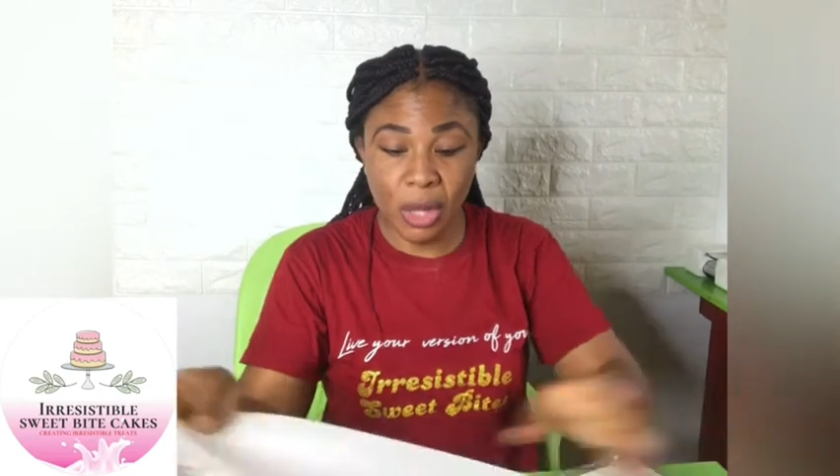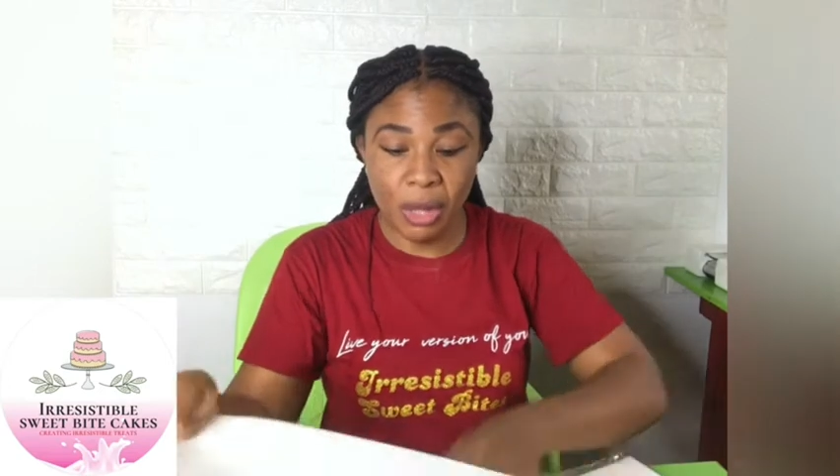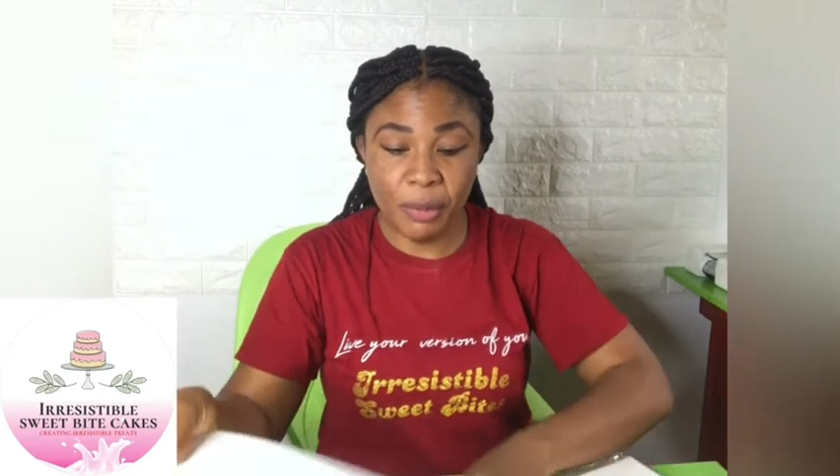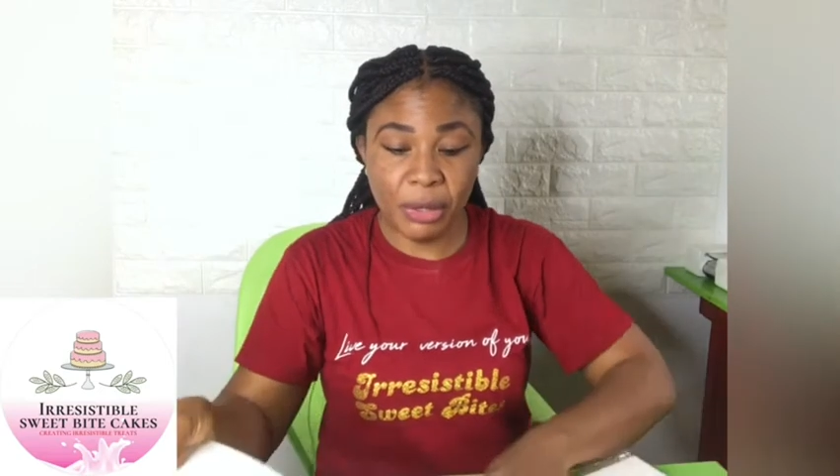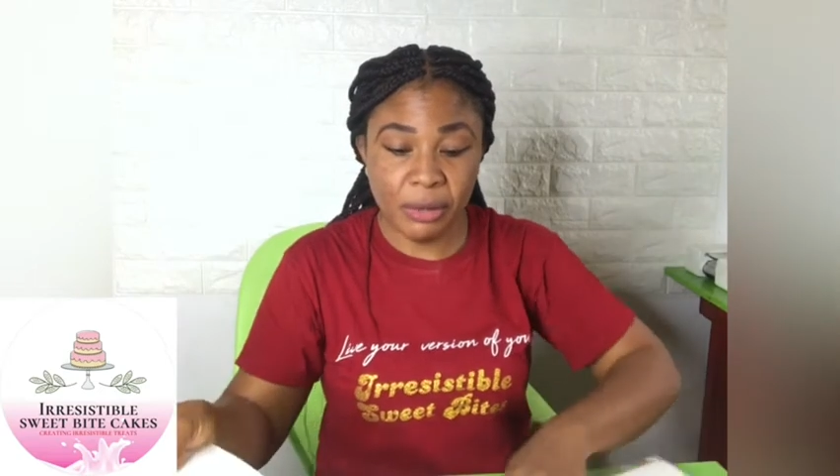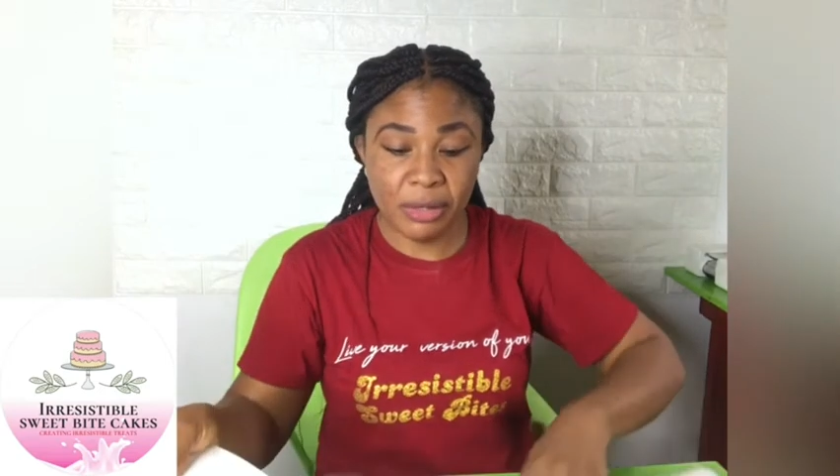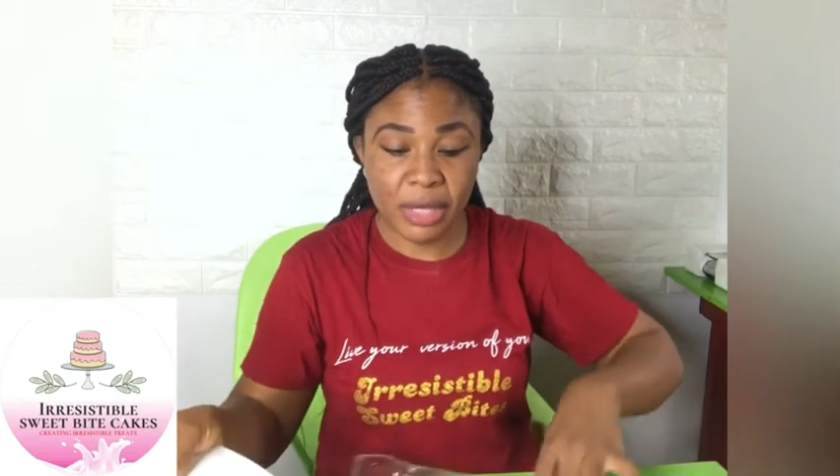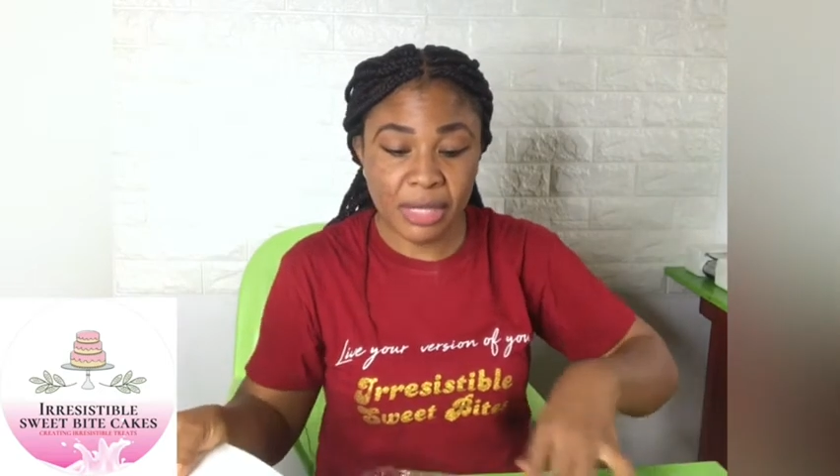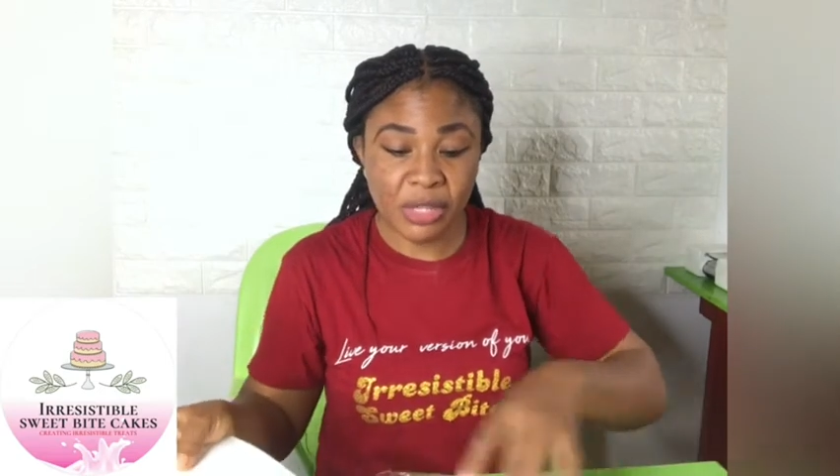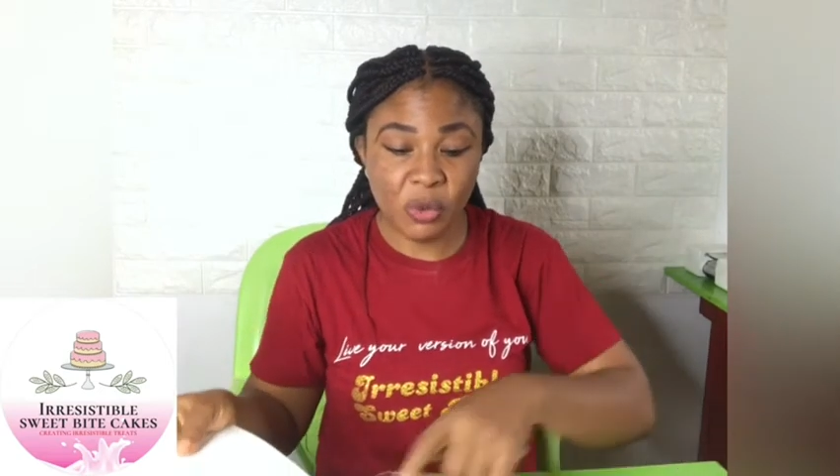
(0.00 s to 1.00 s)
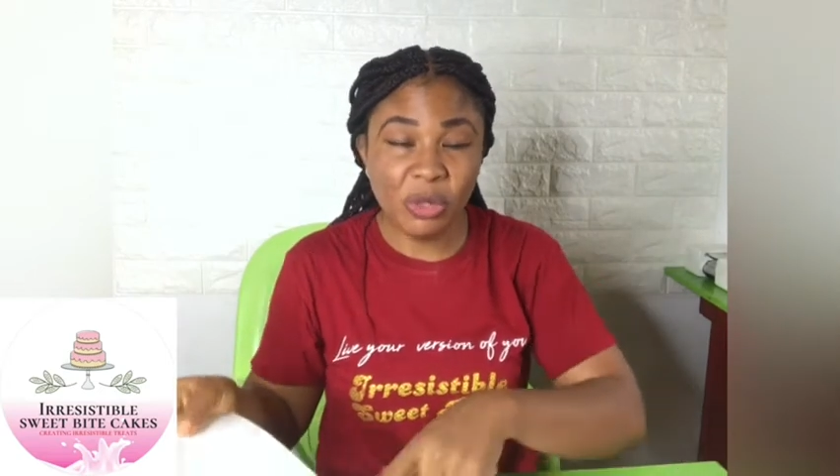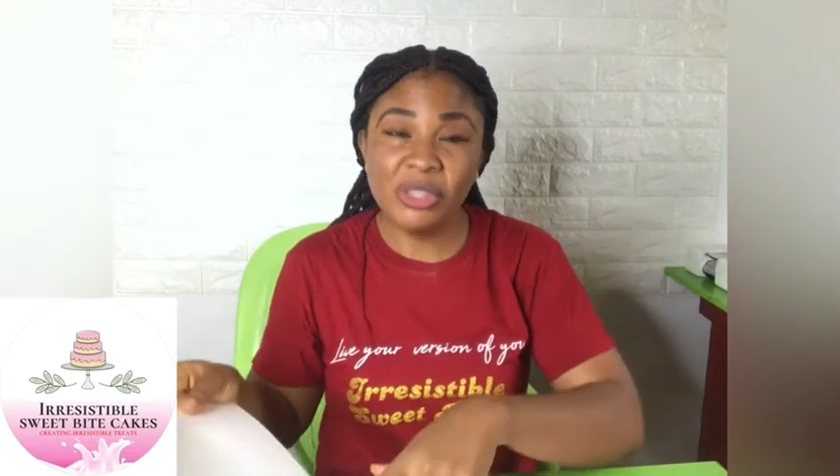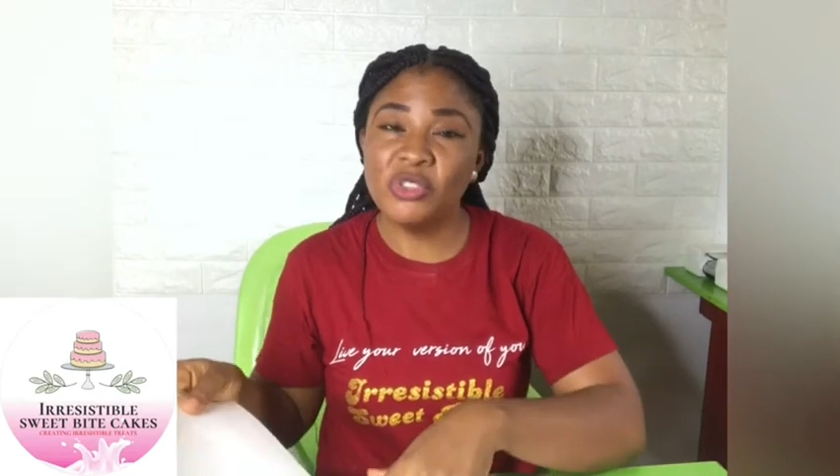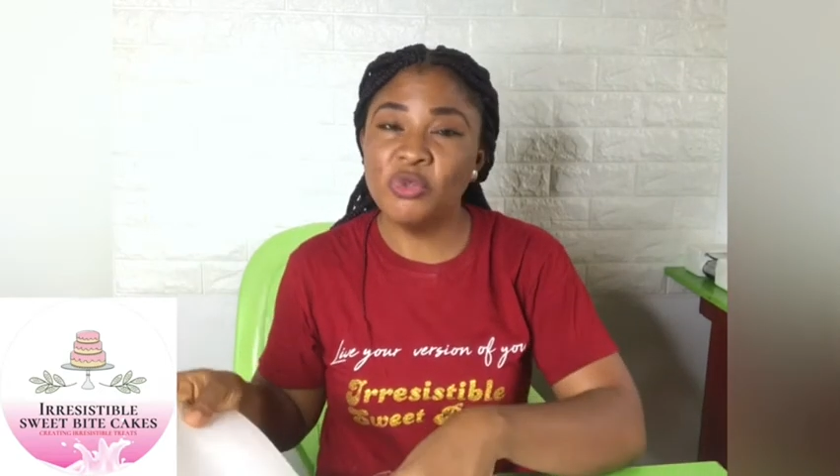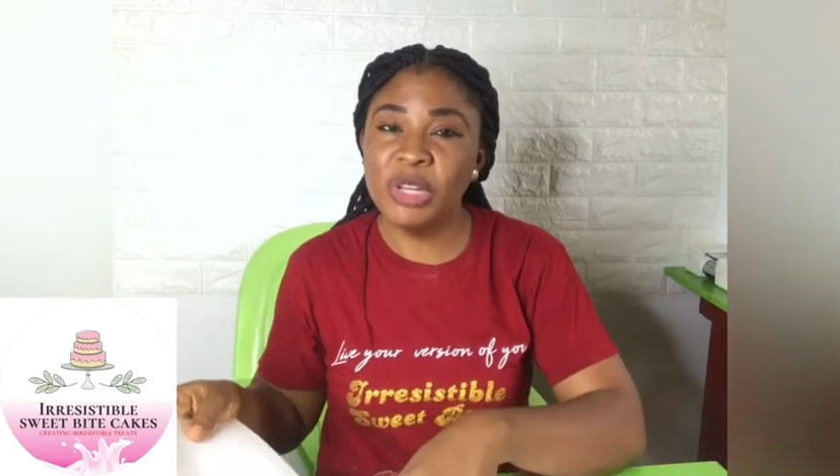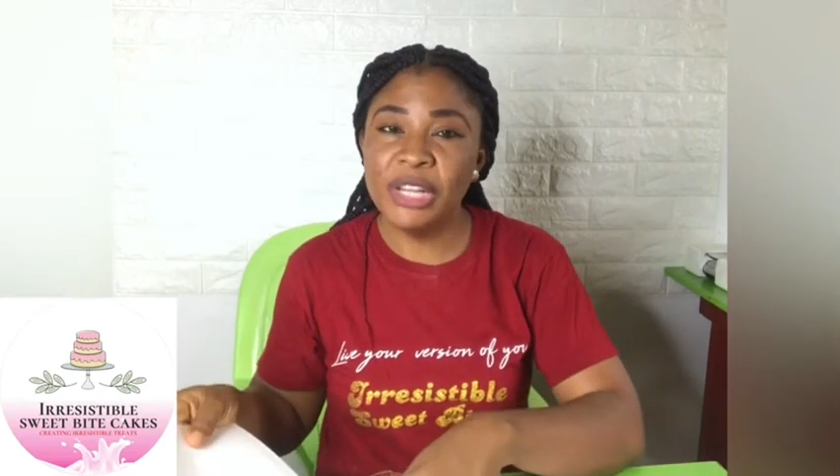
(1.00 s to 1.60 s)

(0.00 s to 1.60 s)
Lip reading: because that is what is really